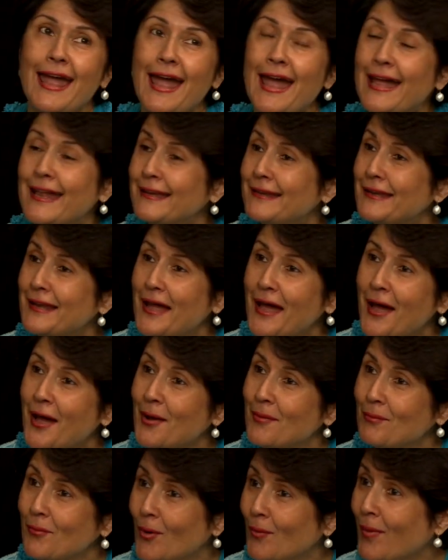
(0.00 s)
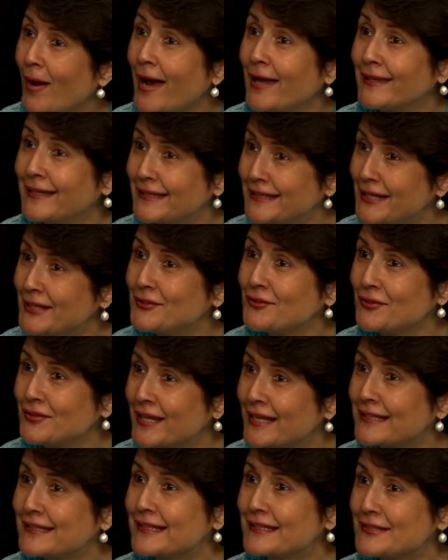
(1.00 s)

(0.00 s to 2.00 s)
and mobile and internet